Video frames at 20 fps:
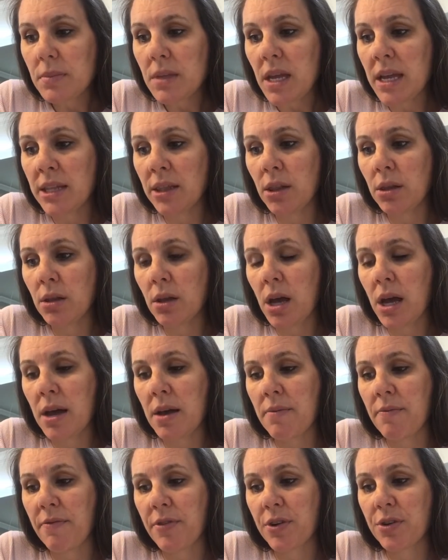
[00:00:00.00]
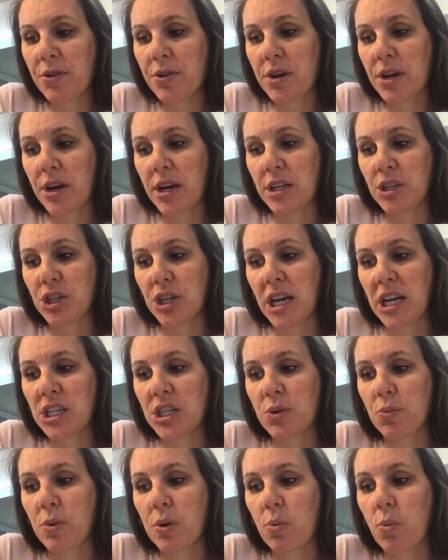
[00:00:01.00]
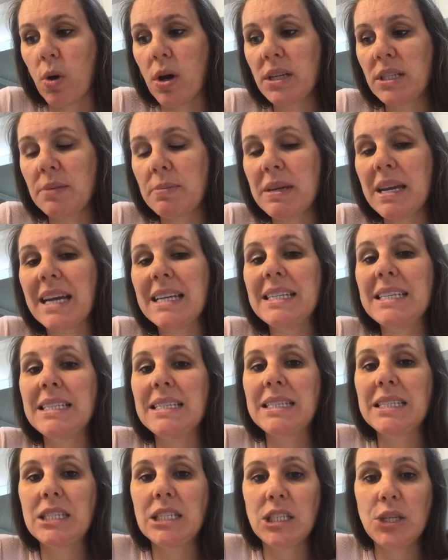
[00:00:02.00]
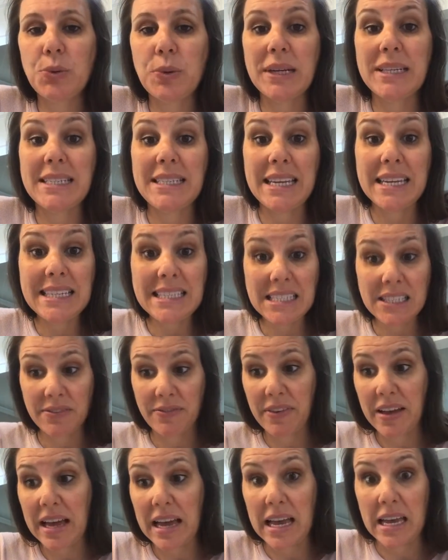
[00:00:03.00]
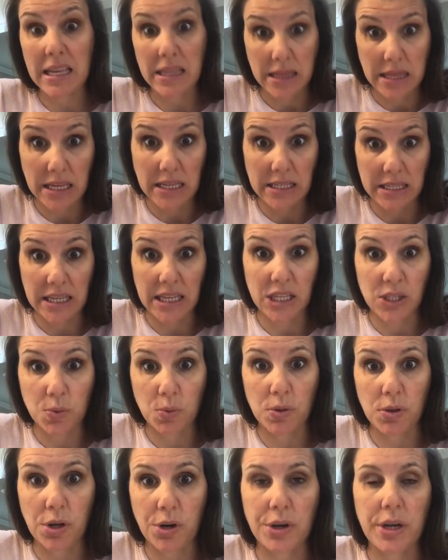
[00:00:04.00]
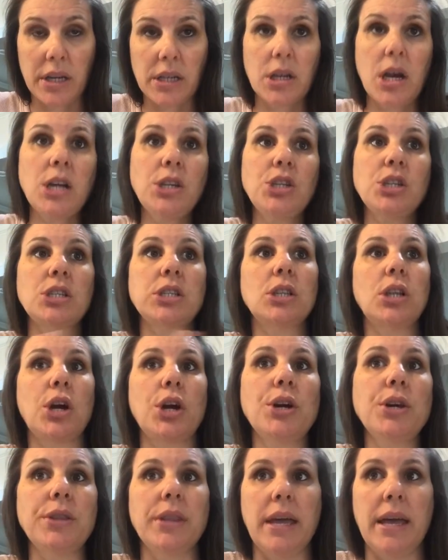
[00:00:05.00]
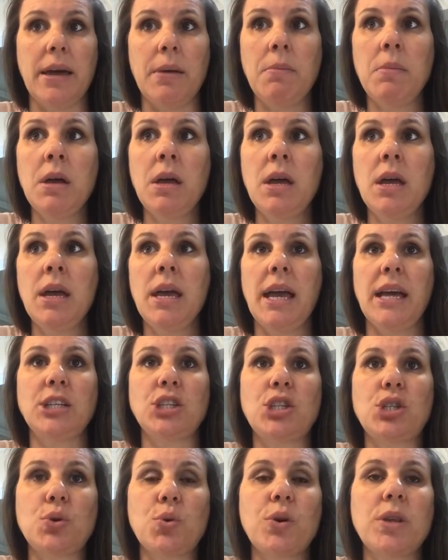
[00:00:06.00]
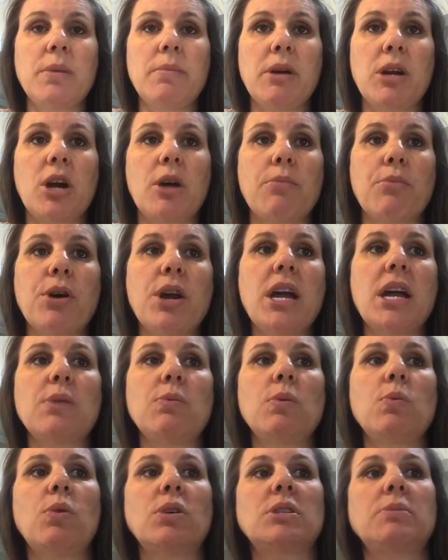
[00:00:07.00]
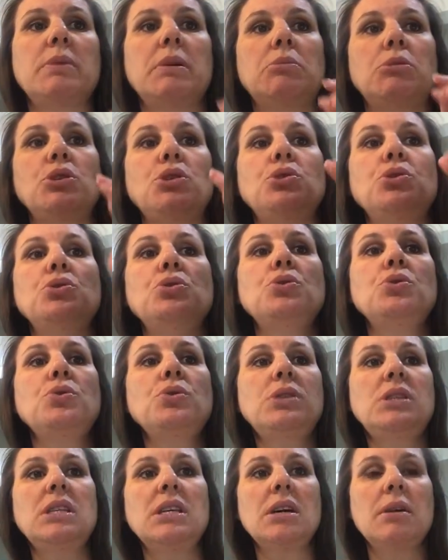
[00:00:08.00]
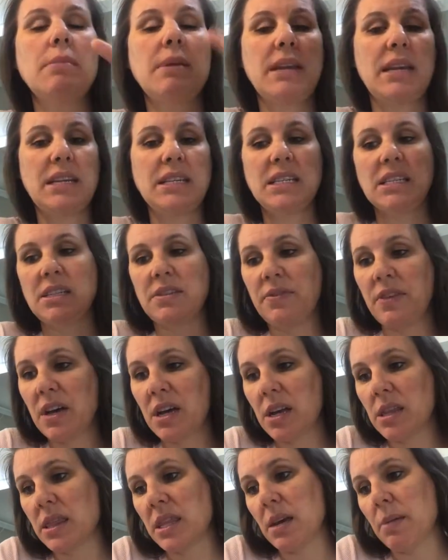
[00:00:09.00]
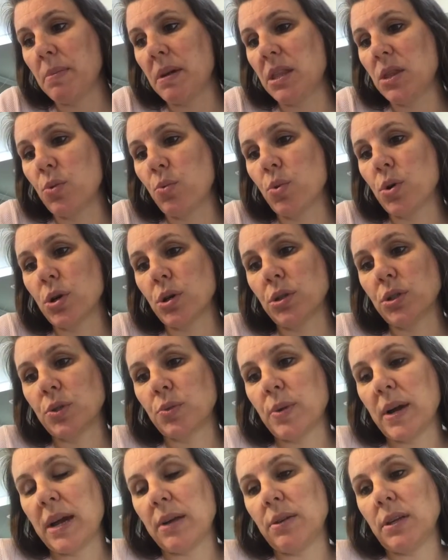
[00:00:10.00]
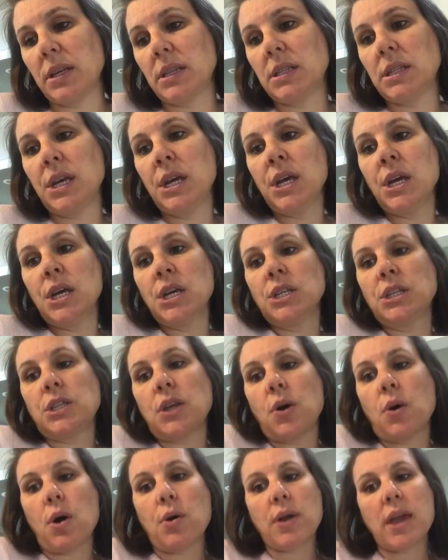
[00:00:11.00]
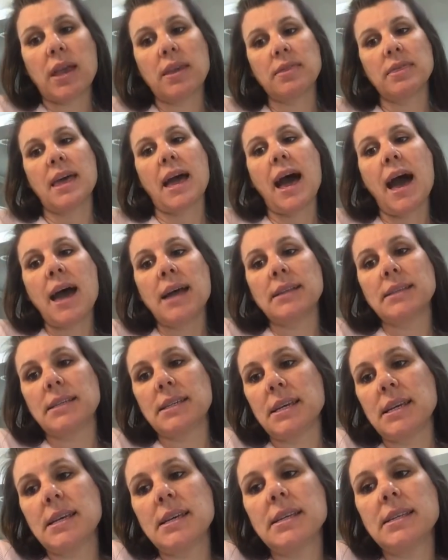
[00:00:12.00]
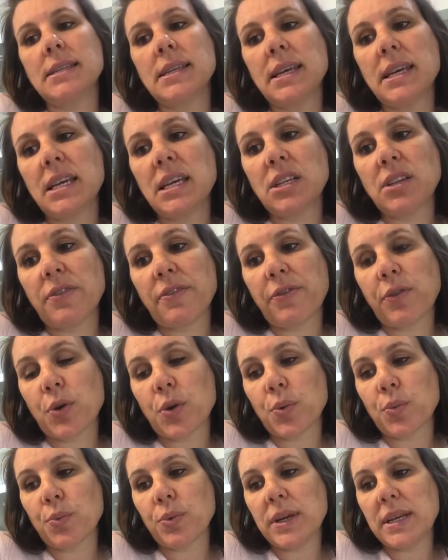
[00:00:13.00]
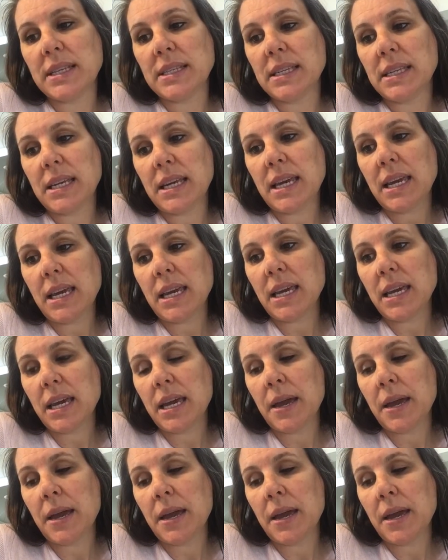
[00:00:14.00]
and further in our education, we want to identify these things we're learning, not just learn them and store them in our brain. We want to be able to use them and identify them in the world around us. So, okay, that is it for reasoning.